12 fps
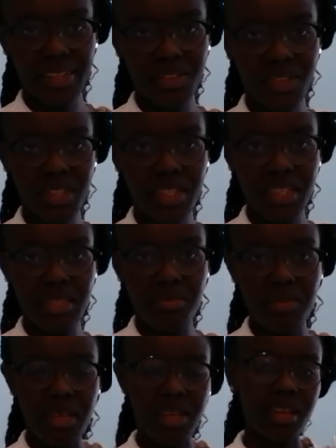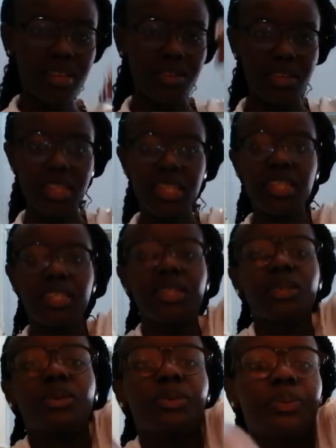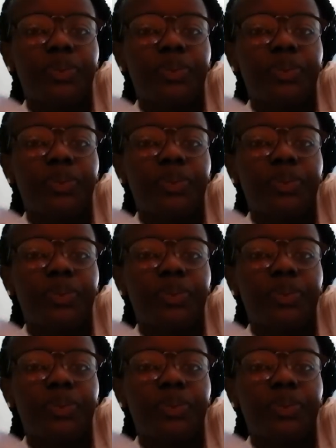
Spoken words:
Can you all see me? I don't think so.